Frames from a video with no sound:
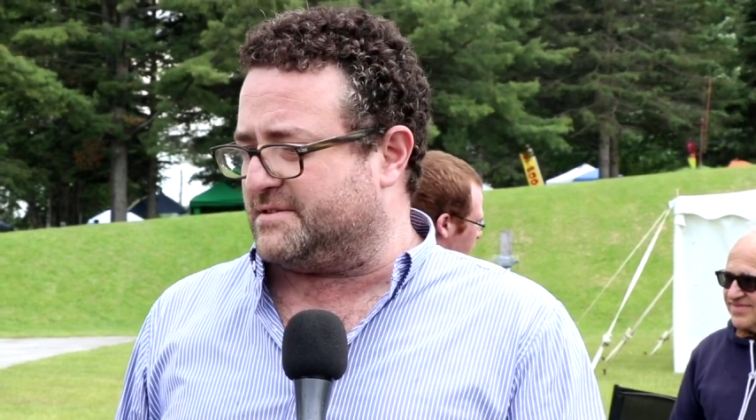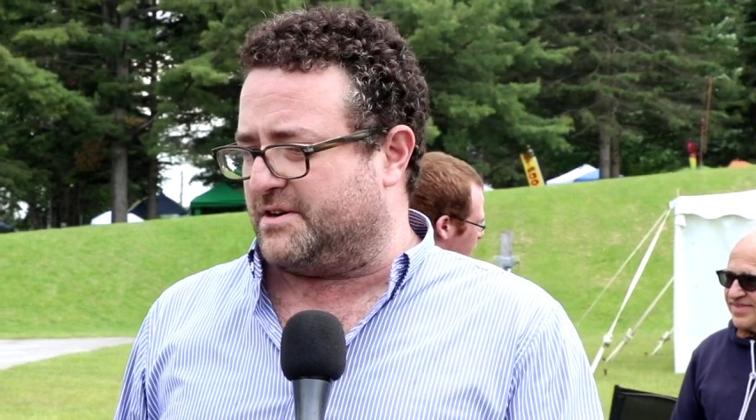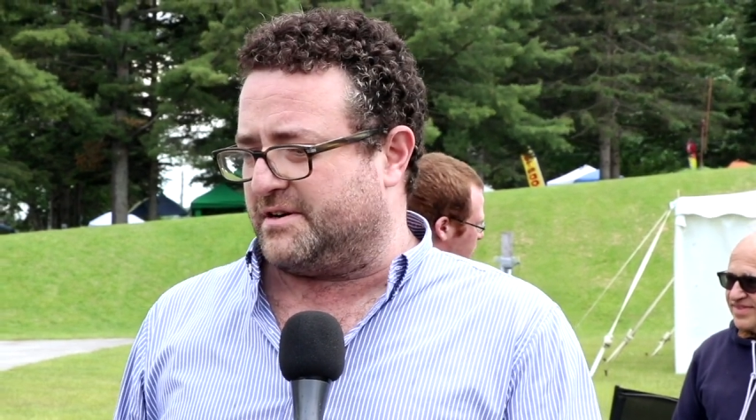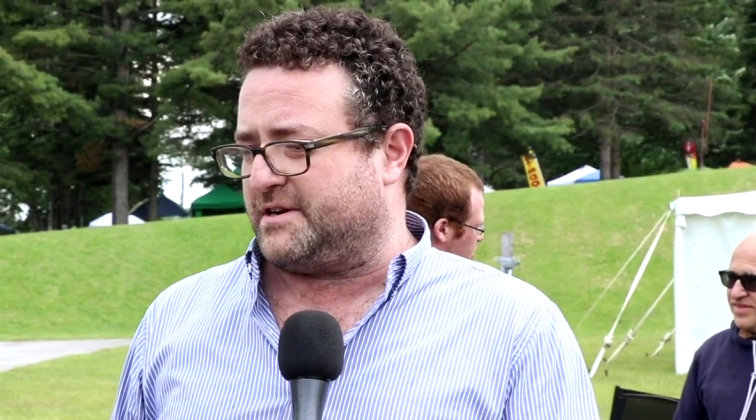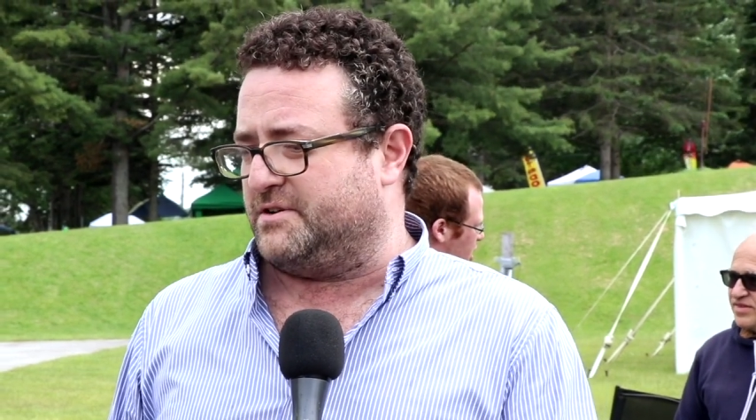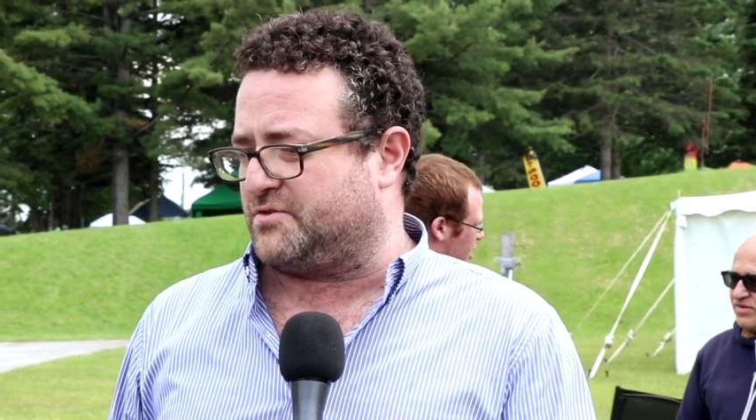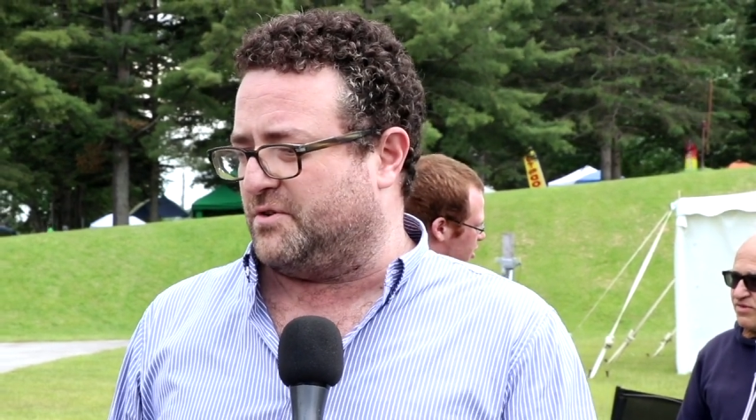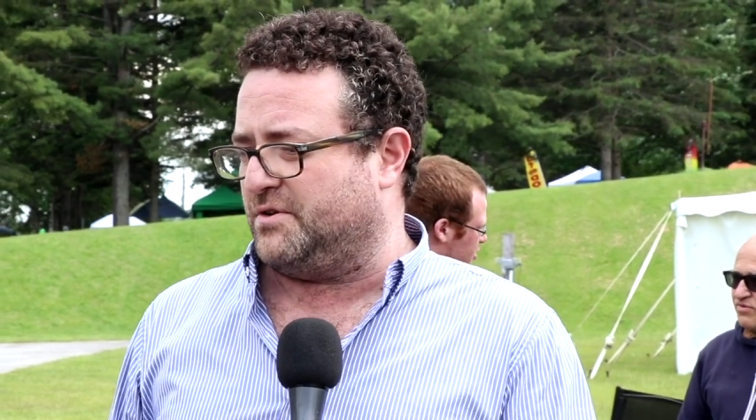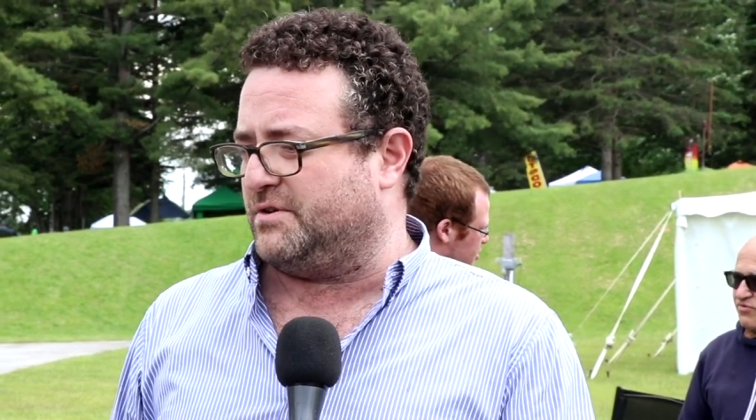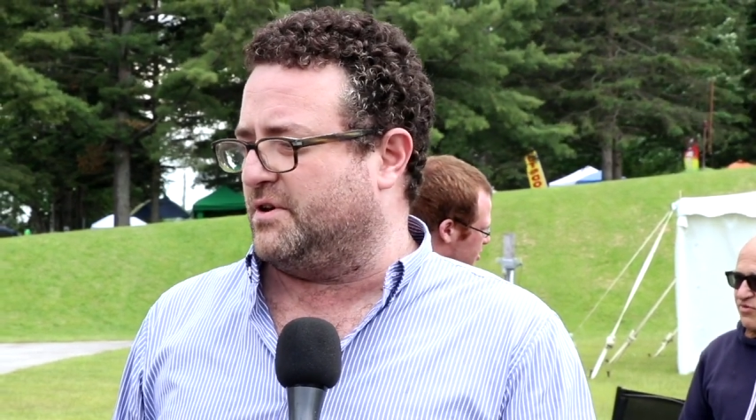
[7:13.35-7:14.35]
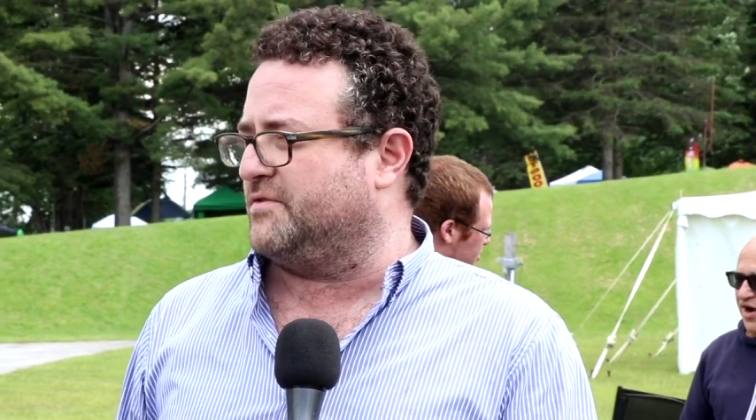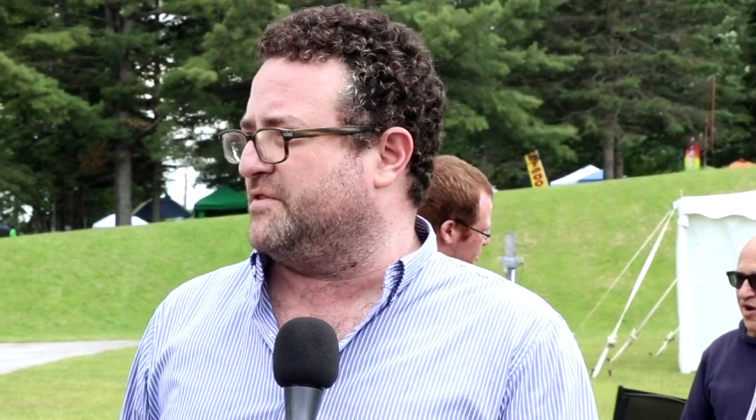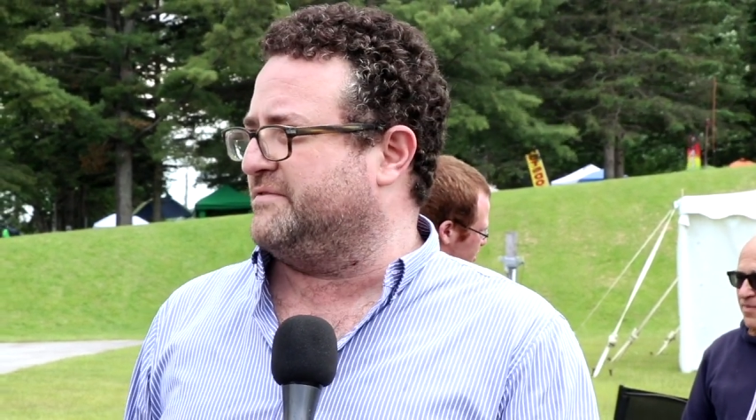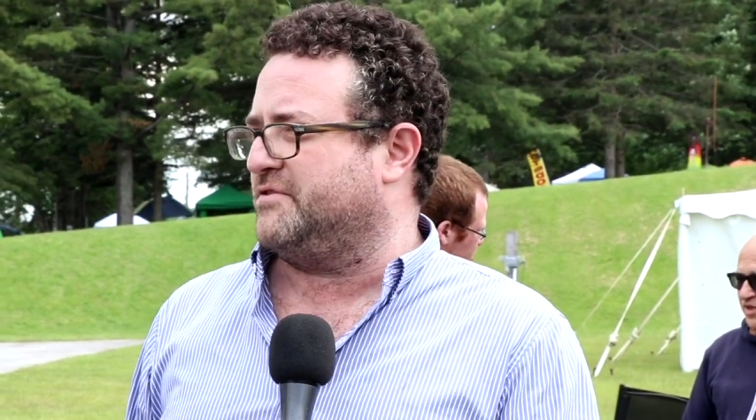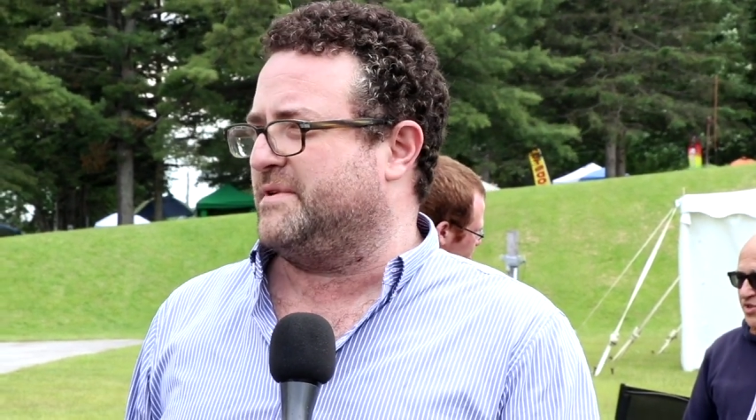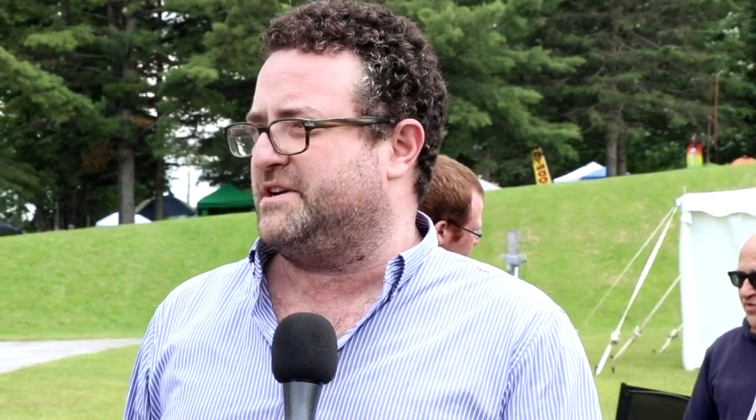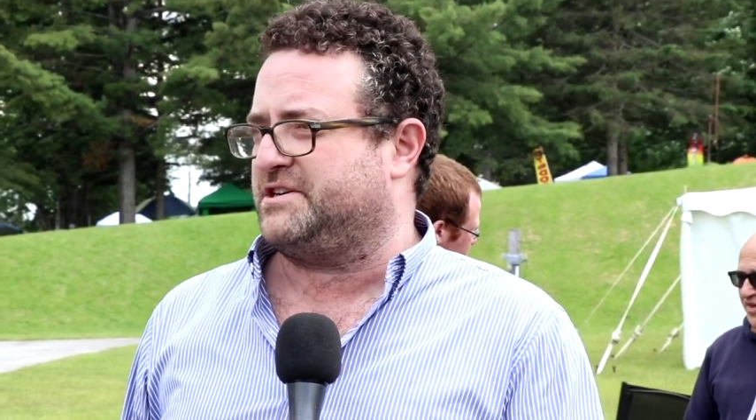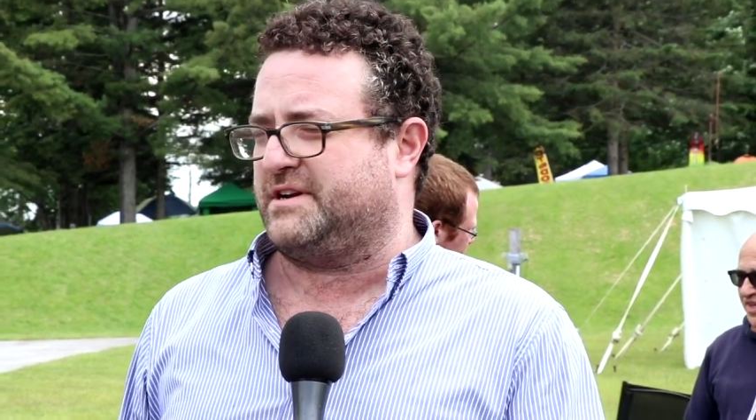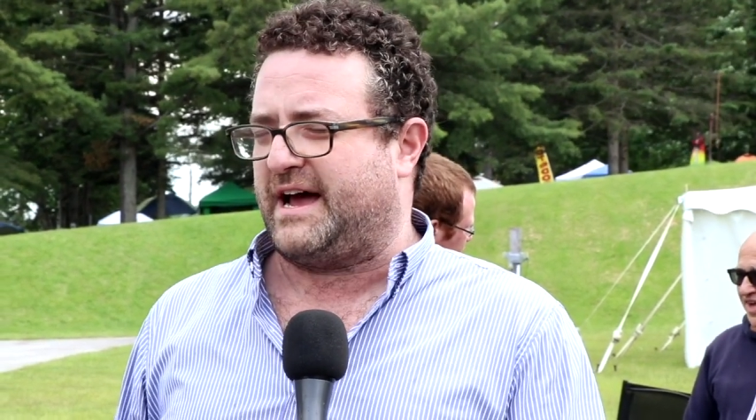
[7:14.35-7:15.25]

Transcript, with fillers: their control over information.